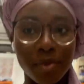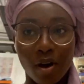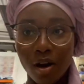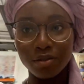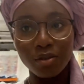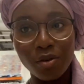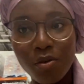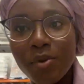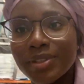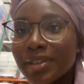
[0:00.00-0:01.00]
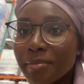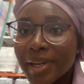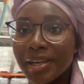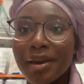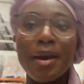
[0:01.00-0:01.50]
to Costco with
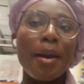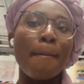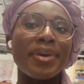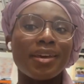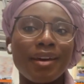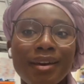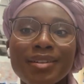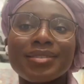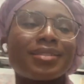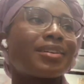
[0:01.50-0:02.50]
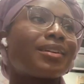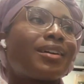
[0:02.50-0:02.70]
somebody, because